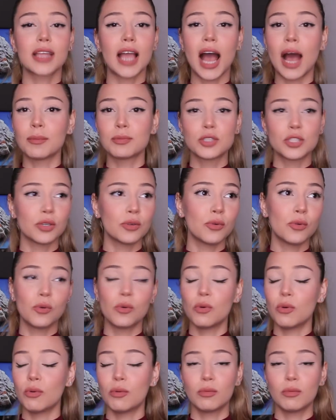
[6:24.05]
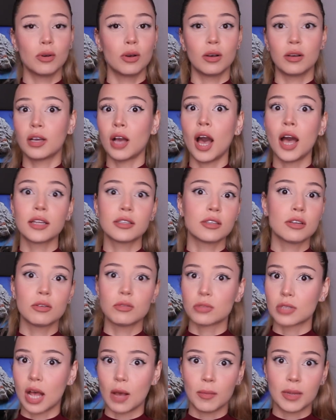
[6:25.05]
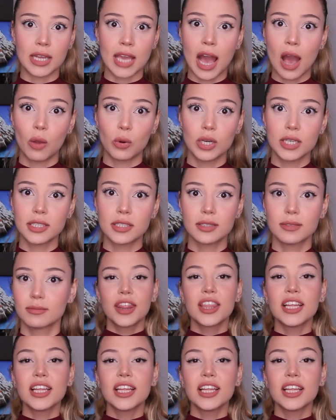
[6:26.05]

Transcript: up to God knows how many hours.